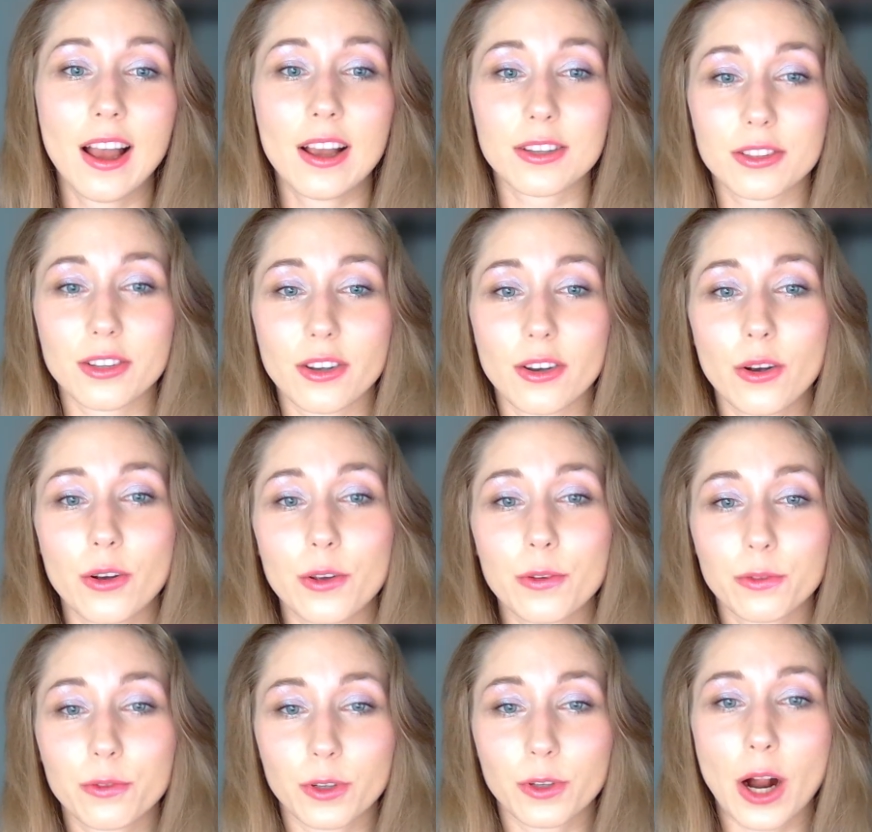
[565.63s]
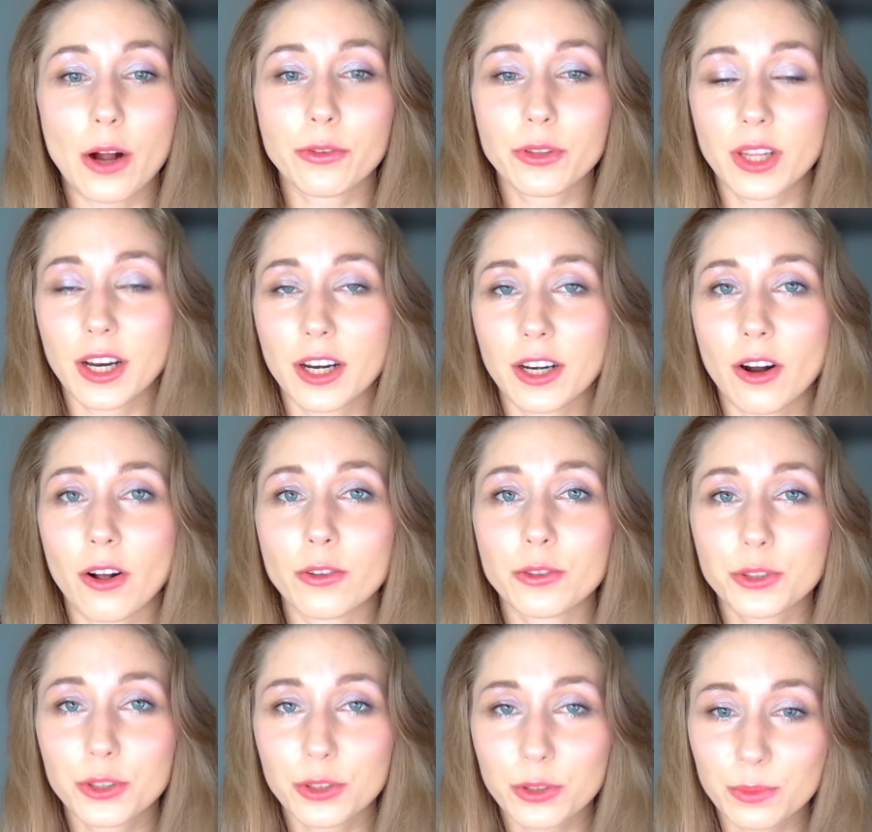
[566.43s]
So if you're out there
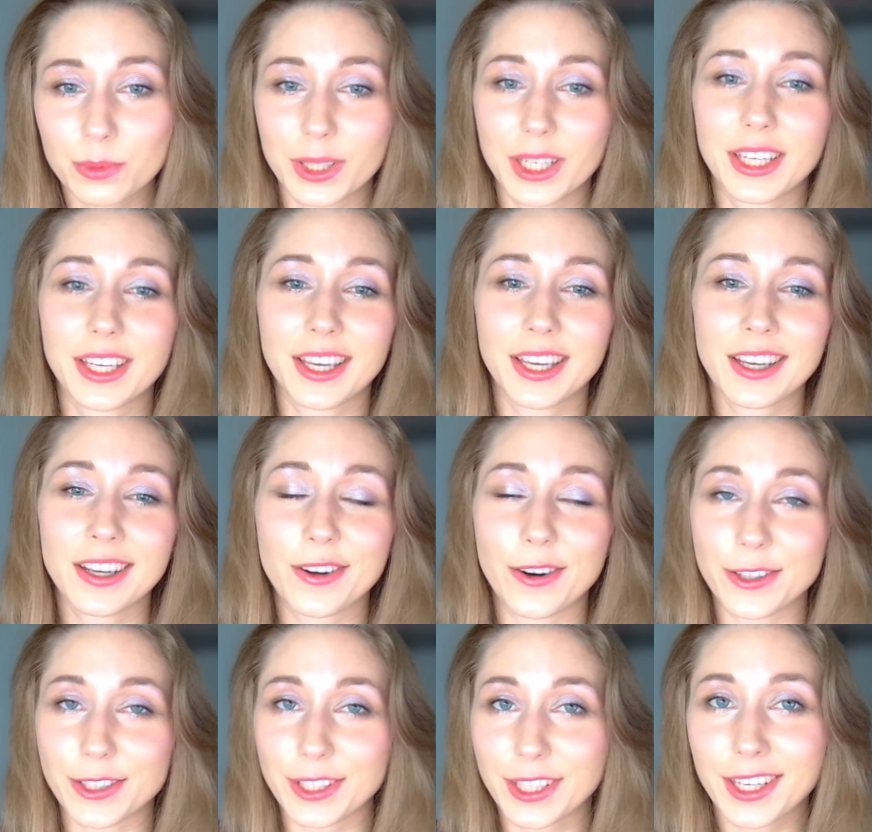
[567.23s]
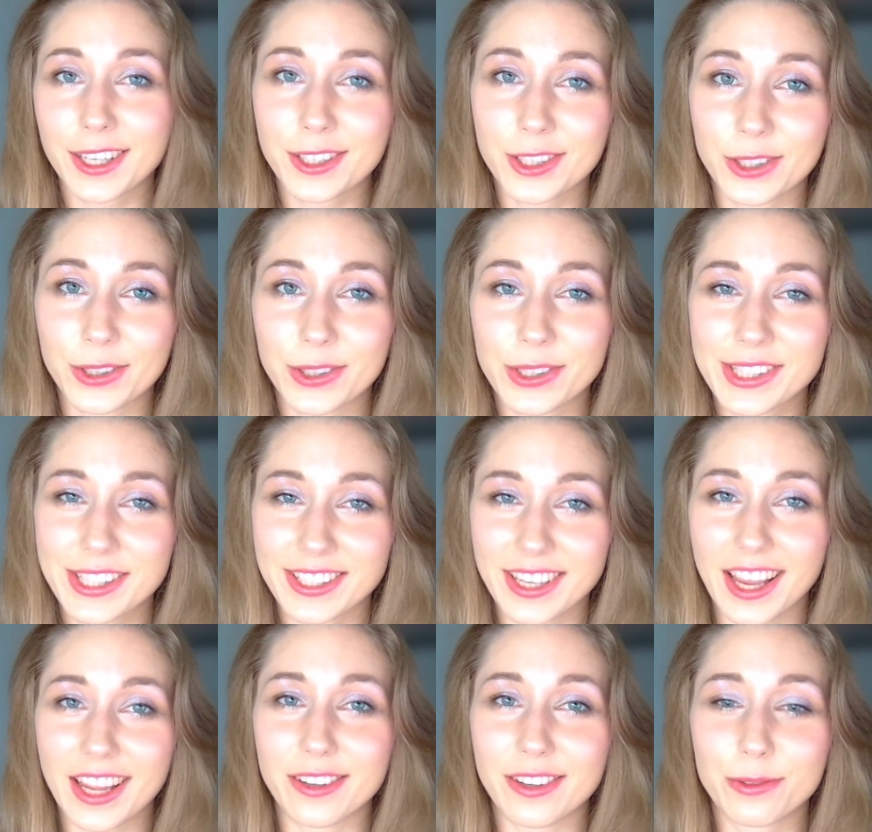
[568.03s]
also breaking cardigan
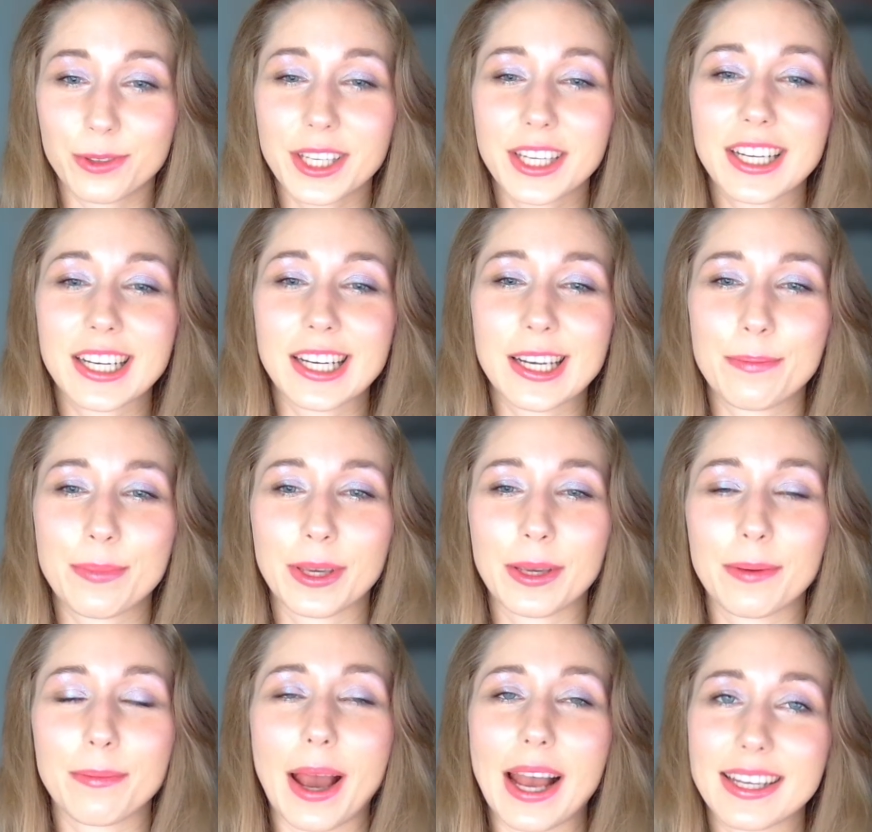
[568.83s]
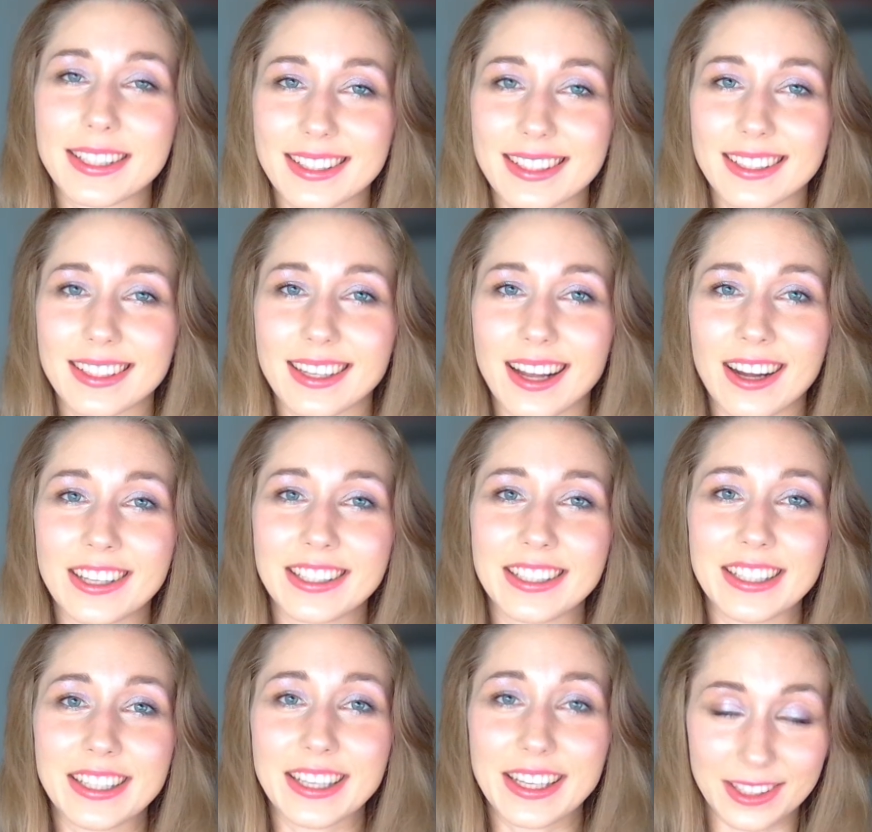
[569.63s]
hoods and reclipping masks
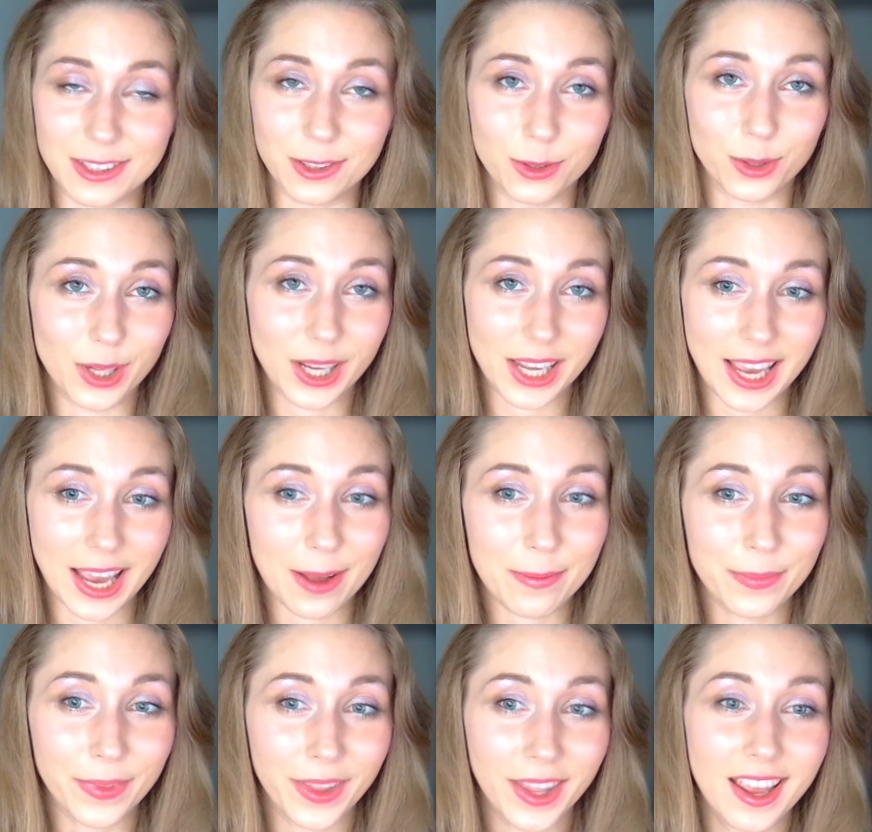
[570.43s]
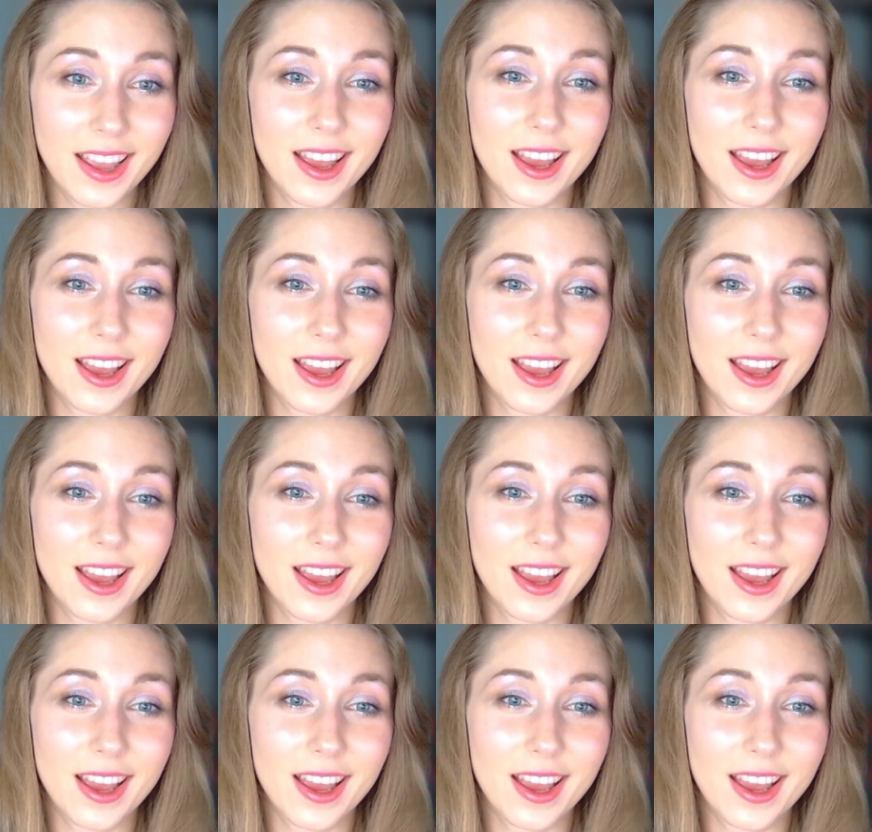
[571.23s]
ID at 2 a.m.,